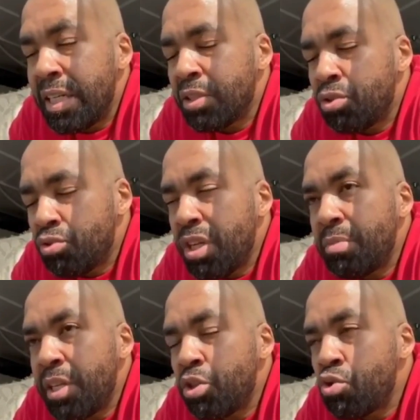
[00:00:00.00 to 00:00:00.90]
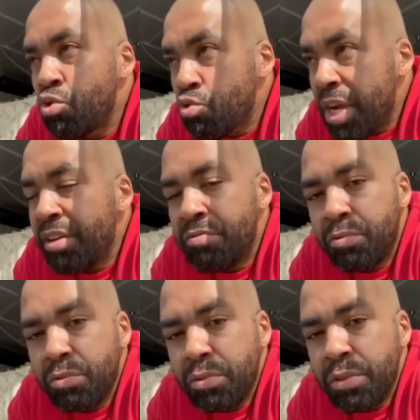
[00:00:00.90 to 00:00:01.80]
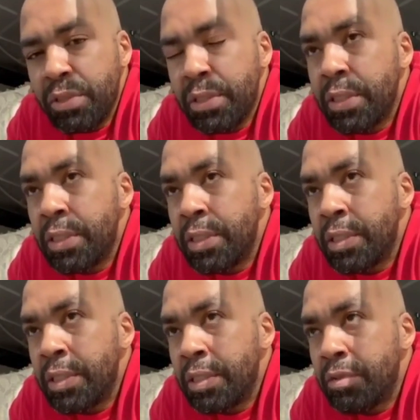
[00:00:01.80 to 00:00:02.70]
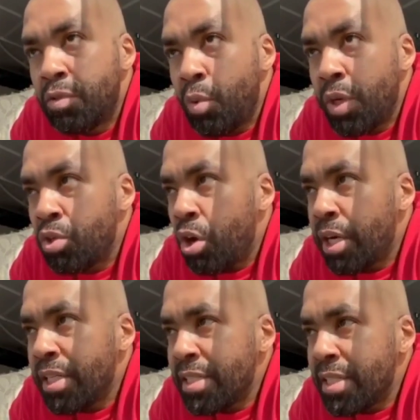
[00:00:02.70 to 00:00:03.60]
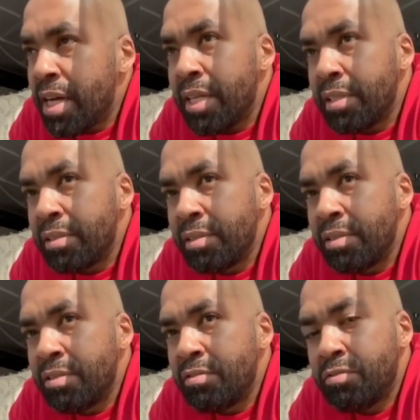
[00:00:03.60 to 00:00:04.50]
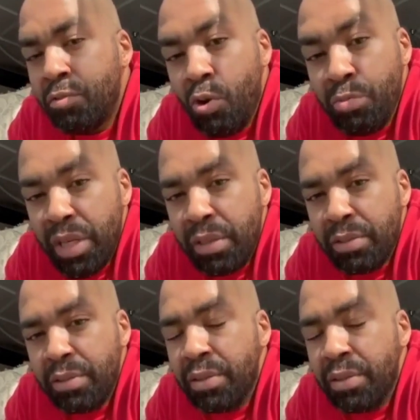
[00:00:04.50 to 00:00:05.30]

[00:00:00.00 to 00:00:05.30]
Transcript: extremely grateful for what God has done for me.